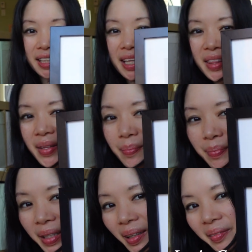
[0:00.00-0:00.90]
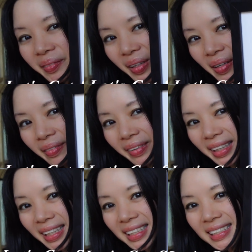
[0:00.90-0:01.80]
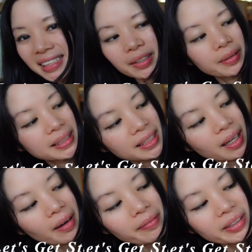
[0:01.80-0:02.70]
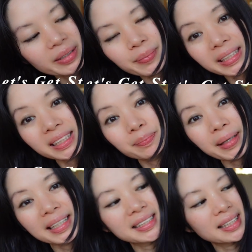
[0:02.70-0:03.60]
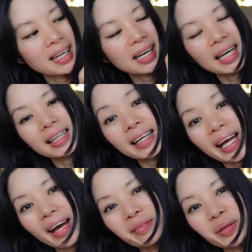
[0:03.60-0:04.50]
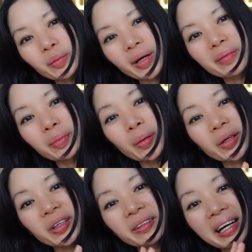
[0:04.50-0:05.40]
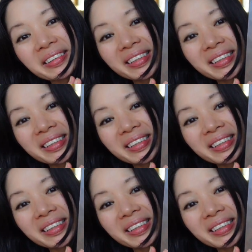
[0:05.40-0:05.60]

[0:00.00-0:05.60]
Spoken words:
in the middle frame of this, so it's not a very big space. I like having the white border around.